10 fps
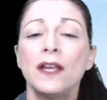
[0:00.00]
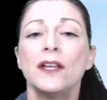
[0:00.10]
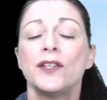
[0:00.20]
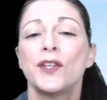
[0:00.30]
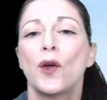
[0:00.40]

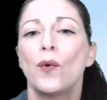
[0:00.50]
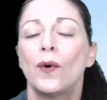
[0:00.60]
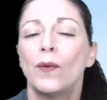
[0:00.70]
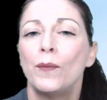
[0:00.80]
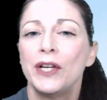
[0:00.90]
So
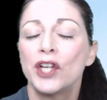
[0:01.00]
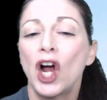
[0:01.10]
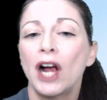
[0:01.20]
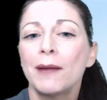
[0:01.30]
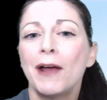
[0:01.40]
when we
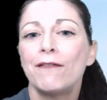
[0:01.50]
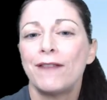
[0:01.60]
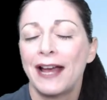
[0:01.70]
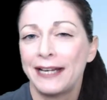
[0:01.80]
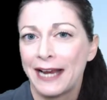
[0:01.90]
talk about
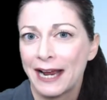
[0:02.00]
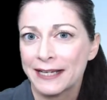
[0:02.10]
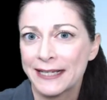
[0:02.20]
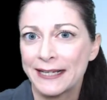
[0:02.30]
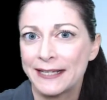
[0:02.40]
fatty
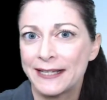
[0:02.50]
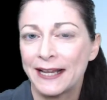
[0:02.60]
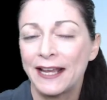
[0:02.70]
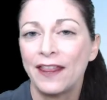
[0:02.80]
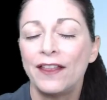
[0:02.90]
acids,
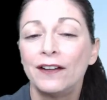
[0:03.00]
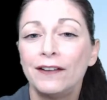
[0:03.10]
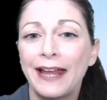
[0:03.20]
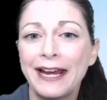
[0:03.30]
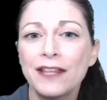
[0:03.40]
the
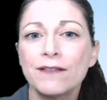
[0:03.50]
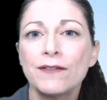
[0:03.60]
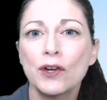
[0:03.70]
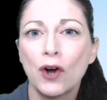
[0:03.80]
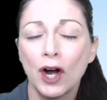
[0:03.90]
length of the
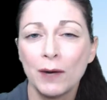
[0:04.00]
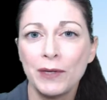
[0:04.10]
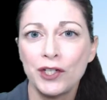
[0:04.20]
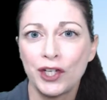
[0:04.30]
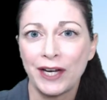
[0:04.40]
carbon
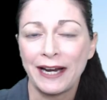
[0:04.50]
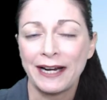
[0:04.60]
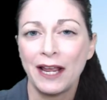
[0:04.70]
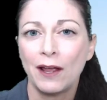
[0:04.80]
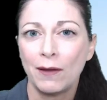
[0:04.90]

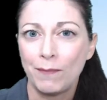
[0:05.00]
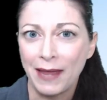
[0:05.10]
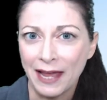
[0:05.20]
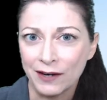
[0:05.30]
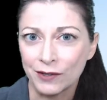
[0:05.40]
chain
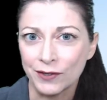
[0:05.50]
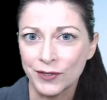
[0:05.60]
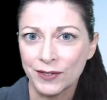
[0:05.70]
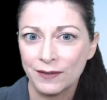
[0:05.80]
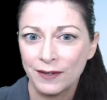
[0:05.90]

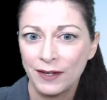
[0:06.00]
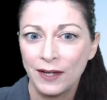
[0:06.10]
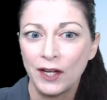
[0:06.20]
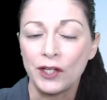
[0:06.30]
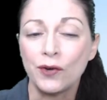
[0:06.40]
matters.
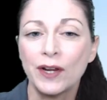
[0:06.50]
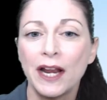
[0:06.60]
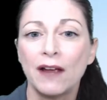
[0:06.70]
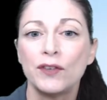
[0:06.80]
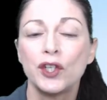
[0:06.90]
You can
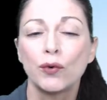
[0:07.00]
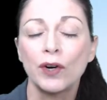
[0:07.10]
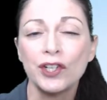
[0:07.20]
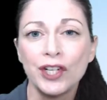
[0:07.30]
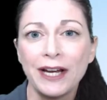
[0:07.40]
have short
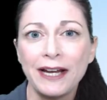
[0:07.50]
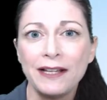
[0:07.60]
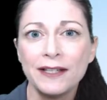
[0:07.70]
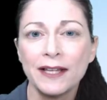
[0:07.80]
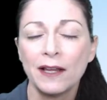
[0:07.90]

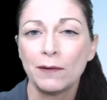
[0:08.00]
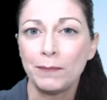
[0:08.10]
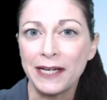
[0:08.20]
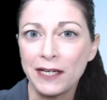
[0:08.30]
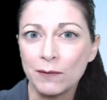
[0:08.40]
chains,
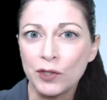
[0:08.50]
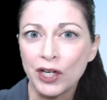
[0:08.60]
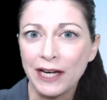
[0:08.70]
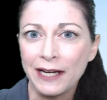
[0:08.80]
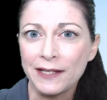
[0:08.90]
medium
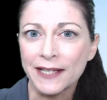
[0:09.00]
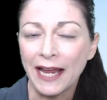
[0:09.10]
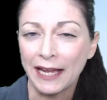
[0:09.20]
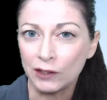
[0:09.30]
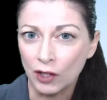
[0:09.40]
chains,
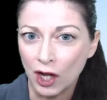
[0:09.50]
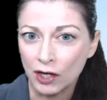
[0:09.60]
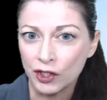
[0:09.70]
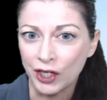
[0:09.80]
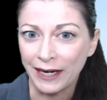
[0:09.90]
and long
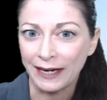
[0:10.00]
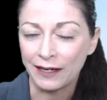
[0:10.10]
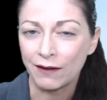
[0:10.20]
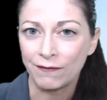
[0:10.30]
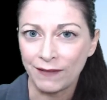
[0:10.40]

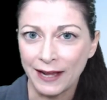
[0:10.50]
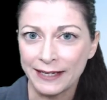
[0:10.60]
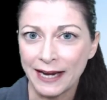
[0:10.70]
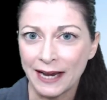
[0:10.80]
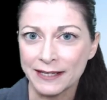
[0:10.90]
chain fatty
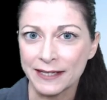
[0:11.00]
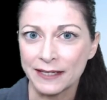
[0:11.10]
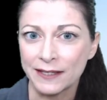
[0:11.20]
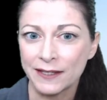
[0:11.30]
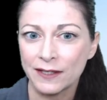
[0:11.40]

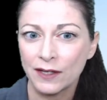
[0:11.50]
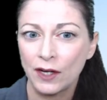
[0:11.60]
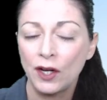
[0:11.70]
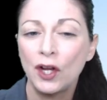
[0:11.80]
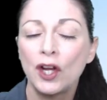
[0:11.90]
acids.
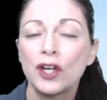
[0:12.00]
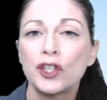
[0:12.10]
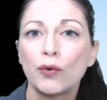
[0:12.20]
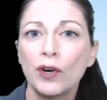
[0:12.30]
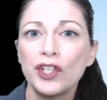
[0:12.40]

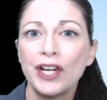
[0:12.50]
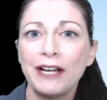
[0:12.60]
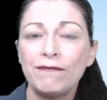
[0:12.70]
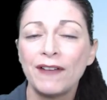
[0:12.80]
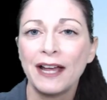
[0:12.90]
Short
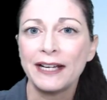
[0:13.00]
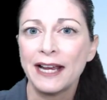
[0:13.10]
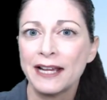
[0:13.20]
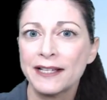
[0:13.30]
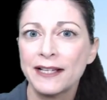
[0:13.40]
chain fatty
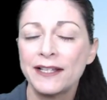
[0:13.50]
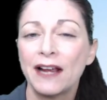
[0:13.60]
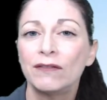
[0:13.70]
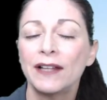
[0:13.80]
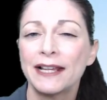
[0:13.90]
acids
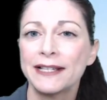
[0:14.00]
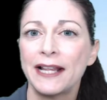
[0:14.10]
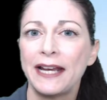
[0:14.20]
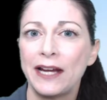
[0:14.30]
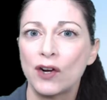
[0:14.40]
have less than
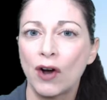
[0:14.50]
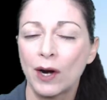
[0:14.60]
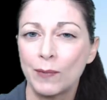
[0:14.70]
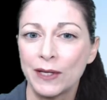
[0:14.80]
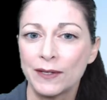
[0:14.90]
8
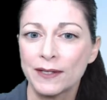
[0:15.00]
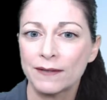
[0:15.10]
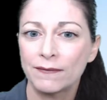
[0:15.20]
carbons.